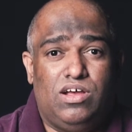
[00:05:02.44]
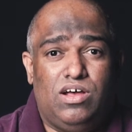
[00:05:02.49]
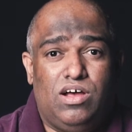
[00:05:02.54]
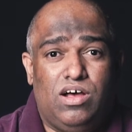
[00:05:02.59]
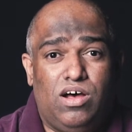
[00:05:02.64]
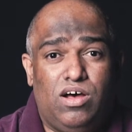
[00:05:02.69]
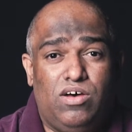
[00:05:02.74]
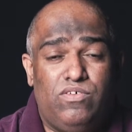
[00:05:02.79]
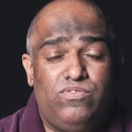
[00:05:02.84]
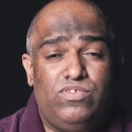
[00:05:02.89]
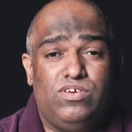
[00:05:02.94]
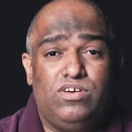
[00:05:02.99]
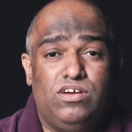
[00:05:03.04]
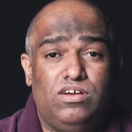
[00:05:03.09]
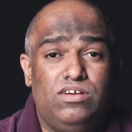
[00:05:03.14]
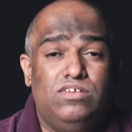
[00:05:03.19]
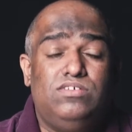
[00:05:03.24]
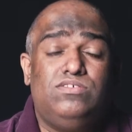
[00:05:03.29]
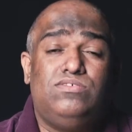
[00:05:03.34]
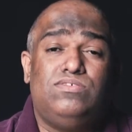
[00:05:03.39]
of
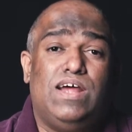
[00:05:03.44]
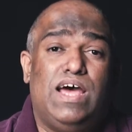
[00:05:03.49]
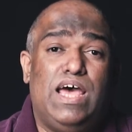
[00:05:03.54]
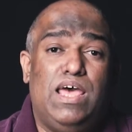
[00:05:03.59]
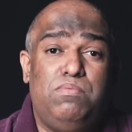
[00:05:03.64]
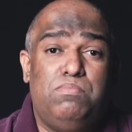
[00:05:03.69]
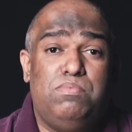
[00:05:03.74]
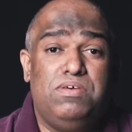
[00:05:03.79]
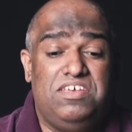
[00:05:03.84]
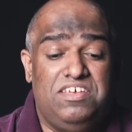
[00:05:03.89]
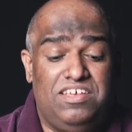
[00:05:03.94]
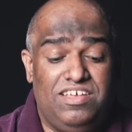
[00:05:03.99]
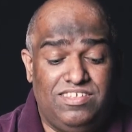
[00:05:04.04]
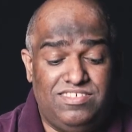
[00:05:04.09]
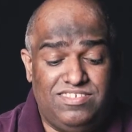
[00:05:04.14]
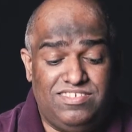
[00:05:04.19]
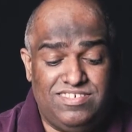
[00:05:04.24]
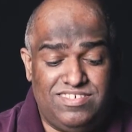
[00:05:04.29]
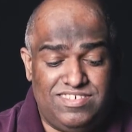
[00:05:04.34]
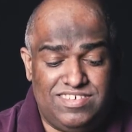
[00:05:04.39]
her tribe
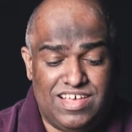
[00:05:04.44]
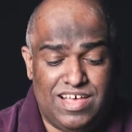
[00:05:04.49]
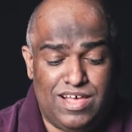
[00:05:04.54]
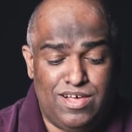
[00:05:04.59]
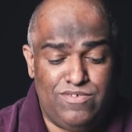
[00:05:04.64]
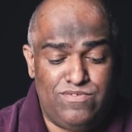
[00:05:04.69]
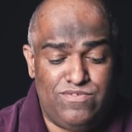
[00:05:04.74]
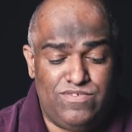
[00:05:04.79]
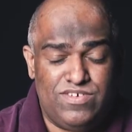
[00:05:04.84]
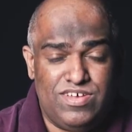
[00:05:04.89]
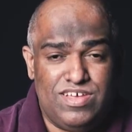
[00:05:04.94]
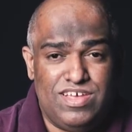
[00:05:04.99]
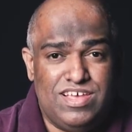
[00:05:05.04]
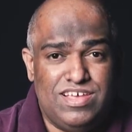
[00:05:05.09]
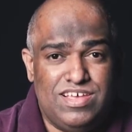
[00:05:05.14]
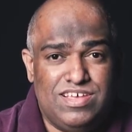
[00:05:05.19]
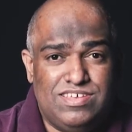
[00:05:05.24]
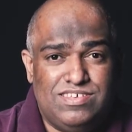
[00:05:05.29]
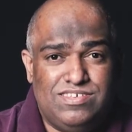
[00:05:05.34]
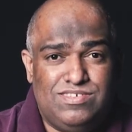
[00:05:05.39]
itself.
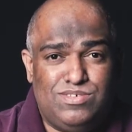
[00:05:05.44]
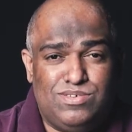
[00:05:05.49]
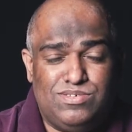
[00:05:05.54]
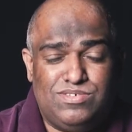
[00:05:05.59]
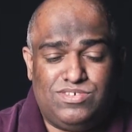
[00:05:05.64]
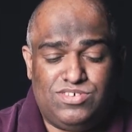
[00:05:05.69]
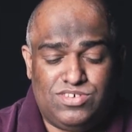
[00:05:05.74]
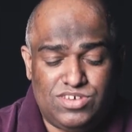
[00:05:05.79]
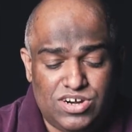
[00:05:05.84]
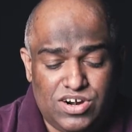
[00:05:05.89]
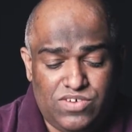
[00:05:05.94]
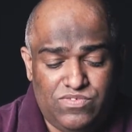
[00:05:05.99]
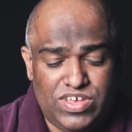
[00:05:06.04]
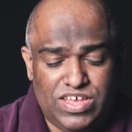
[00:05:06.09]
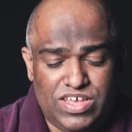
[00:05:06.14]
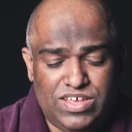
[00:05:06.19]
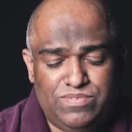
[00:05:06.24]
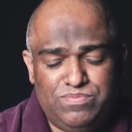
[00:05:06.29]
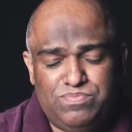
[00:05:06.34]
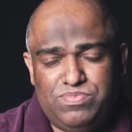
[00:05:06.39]
So
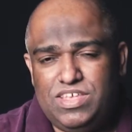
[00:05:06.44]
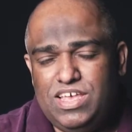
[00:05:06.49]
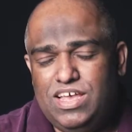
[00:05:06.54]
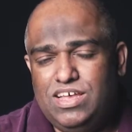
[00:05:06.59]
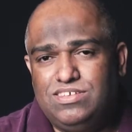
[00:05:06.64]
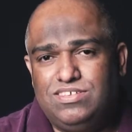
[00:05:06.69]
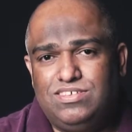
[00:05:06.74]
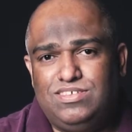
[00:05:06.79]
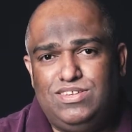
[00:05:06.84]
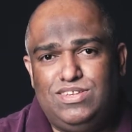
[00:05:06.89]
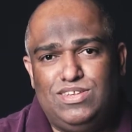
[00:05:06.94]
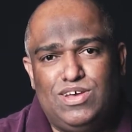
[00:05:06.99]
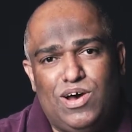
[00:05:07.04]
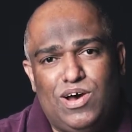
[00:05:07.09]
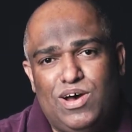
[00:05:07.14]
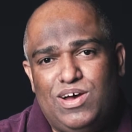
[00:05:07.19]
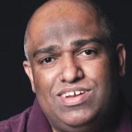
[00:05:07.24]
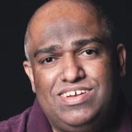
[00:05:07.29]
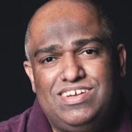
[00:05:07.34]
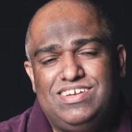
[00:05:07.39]
serving is
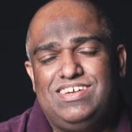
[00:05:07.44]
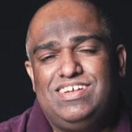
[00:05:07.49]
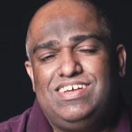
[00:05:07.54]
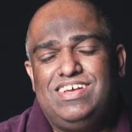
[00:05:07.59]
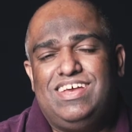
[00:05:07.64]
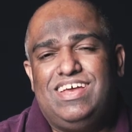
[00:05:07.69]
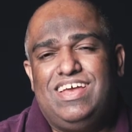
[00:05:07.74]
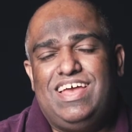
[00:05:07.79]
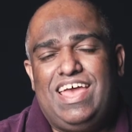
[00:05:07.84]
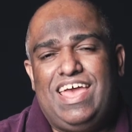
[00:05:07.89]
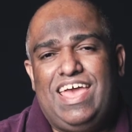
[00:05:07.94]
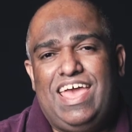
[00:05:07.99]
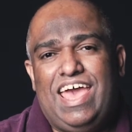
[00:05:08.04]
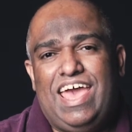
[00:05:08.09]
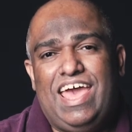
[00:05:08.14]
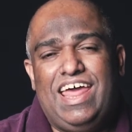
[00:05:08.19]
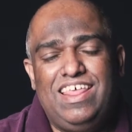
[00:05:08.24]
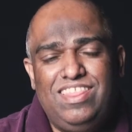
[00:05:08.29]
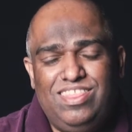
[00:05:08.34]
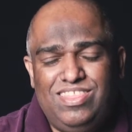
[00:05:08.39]
not
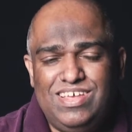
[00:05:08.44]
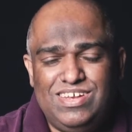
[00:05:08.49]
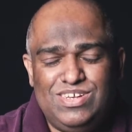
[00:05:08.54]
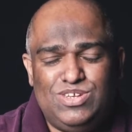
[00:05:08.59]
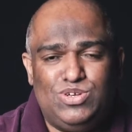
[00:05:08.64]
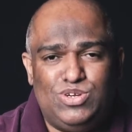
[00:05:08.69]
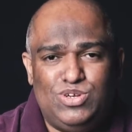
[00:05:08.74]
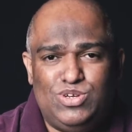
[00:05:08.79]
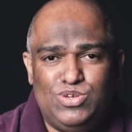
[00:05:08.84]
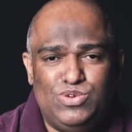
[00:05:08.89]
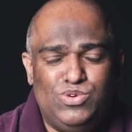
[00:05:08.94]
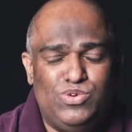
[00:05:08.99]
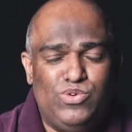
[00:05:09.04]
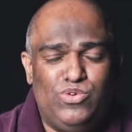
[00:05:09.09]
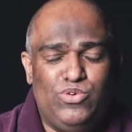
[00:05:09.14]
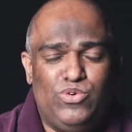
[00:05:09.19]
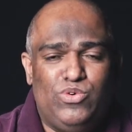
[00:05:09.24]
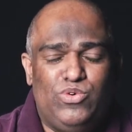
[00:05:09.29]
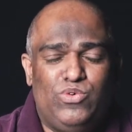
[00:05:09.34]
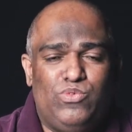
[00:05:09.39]
anything to
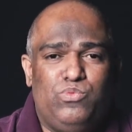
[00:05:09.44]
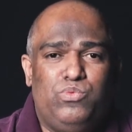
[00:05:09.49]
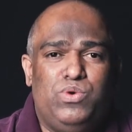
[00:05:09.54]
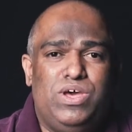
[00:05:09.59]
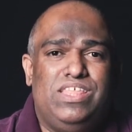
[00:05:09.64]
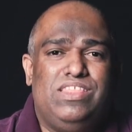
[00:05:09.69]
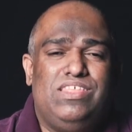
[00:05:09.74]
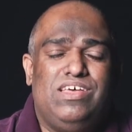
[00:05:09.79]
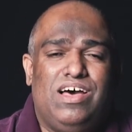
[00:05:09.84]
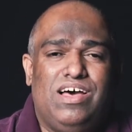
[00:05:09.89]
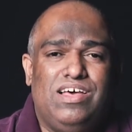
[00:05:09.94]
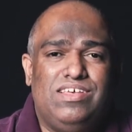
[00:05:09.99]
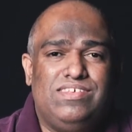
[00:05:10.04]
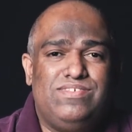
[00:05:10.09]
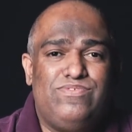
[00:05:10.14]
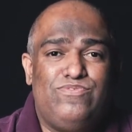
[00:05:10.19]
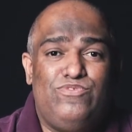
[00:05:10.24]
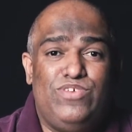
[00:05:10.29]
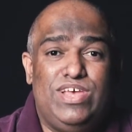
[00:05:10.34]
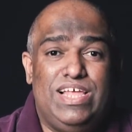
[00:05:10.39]
do with us
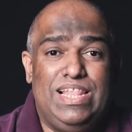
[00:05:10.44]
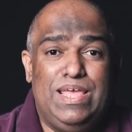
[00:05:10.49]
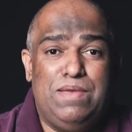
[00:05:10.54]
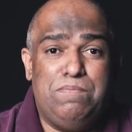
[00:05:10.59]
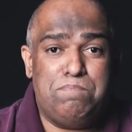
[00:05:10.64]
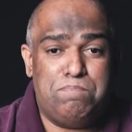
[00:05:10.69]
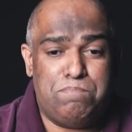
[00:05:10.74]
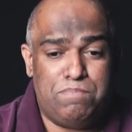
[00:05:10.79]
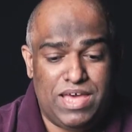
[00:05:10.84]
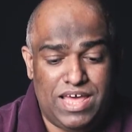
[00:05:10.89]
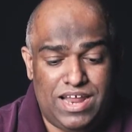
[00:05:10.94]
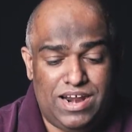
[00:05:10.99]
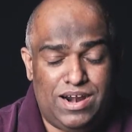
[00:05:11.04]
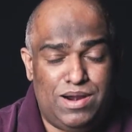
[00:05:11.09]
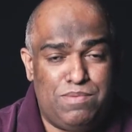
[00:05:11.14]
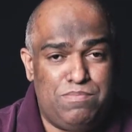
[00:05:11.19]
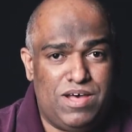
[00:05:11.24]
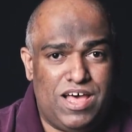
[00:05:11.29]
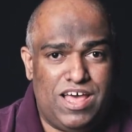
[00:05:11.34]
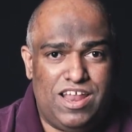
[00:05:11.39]
feeling better
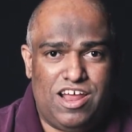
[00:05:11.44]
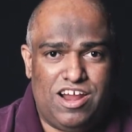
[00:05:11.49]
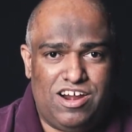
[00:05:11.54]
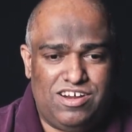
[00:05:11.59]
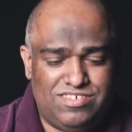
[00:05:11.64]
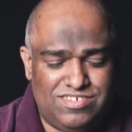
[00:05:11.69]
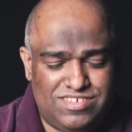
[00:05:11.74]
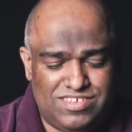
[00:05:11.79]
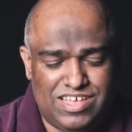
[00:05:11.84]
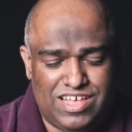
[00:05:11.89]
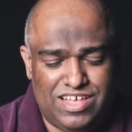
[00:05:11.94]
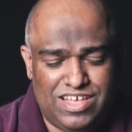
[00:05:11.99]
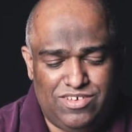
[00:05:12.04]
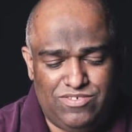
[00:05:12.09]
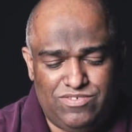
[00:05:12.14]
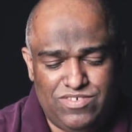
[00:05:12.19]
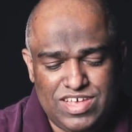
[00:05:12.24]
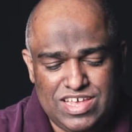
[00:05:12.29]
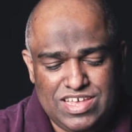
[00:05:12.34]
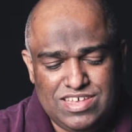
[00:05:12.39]
about
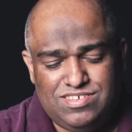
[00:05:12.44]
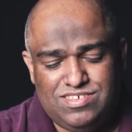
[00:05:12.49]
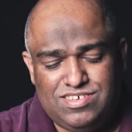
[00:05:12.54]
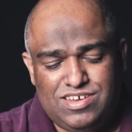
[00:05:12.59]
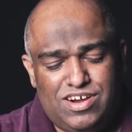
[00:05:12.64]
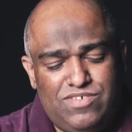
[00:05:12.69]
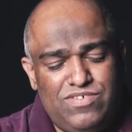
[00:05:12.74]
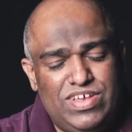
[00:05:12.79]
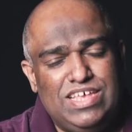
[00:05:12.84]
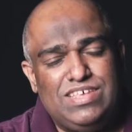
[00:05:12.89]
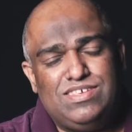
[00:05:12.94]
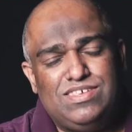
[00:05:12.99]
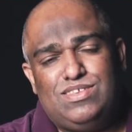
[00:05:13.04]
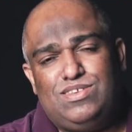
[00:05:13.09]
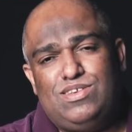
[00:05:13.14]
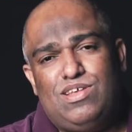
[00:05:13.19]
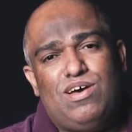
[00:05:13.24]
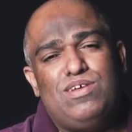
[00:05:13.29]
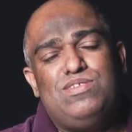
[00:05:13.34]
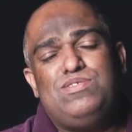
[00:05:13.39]
ourselves. Serving is
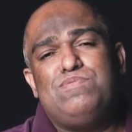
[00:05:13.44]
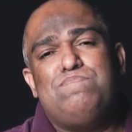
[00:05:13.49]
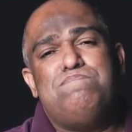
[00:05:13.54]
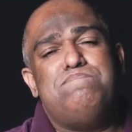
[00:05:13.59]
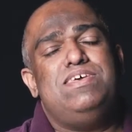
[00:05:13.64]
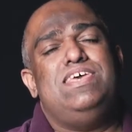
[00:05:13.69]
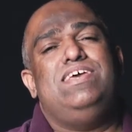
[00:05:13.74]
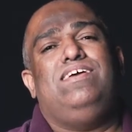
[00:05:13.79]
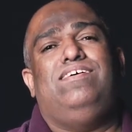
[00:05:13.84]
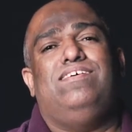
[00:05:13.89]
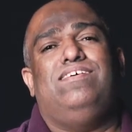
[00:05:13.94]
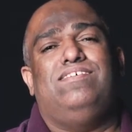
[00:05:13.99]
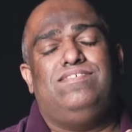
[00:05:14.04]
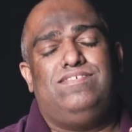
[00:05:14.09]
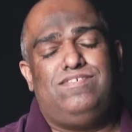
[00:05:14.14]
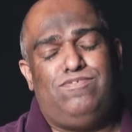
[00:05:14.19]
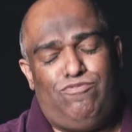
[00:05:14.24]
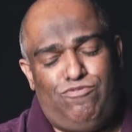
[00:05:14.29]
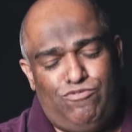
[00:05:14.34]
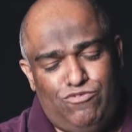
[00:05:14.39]
not to make
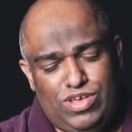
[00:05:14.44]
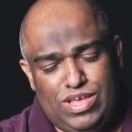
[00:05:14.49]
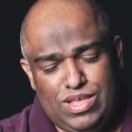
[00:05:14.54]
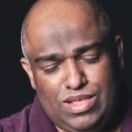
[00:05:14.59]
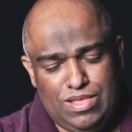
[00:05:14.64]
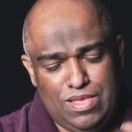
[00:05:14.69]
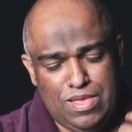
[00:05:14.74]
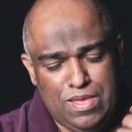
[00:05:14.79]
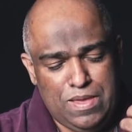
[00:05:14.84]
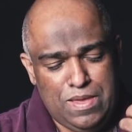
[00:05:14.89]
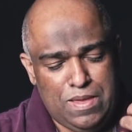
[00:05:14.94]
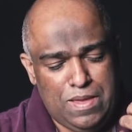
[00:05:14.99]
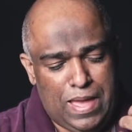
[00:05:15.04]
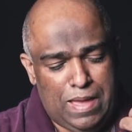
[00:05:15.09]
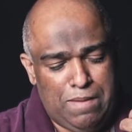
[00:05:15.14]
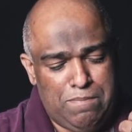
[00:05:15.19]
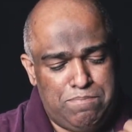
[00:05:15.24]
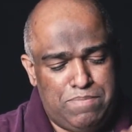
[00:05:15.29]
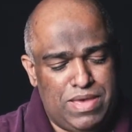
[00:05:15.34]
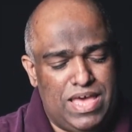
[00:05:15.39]
us feel
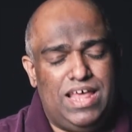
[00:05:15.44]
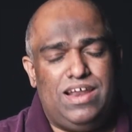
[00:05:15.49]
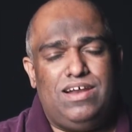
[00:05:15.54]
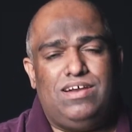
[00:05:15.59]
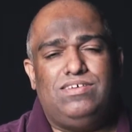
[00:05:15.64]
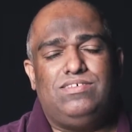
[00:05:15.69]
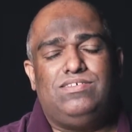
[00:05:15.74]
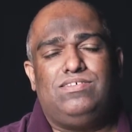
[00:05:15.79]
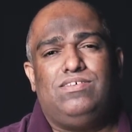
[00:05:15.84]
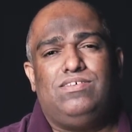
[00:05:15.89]
better